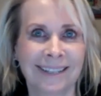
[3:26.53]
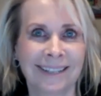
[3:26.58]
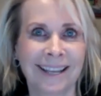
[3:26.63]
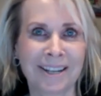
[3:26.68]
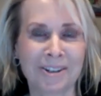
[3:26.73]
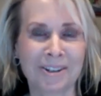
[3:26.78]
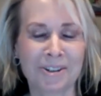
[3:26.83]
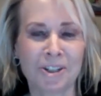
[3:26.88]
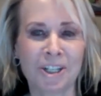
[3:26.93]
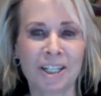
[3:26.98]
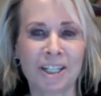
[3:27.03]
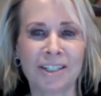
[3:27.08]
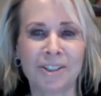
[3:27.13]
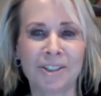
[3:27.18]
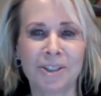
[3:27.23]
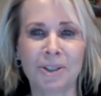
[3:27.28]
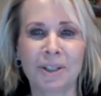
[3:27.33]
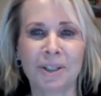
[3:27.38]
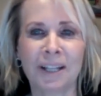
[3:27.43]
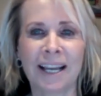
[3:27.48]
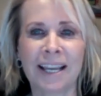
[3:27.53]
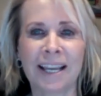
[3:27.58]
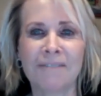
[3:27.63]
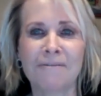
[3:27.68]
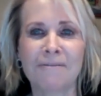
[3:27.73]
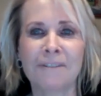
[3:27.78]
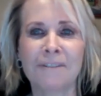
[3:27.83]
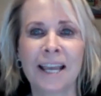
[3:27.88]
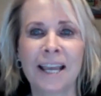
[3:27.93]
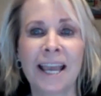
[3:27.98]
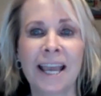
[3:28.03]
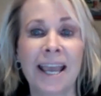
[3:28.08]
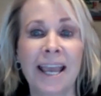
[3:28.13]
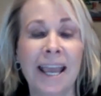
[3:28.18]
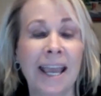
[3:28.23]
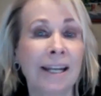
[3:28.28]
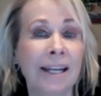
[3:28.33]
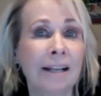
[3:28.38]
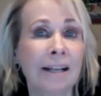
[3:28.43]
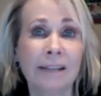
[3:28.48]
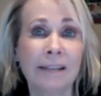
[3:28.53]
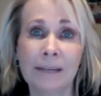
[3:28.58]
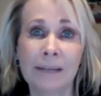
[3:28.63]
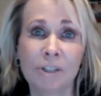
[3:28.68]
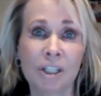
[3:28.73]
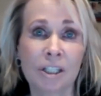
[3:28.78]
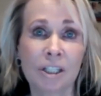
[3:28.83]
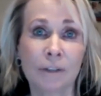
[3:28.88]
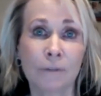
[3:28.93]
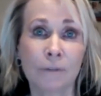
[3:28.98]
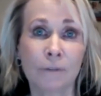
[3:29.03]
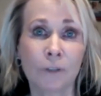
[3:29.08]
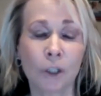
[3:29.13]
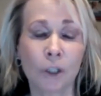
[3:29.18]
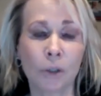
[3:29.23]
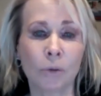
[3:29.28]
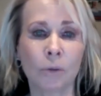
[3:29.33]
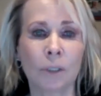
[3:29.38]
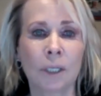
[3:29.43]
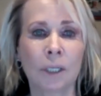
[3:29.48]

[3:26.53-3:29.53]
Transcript: energy in your life. And I'll name just a few.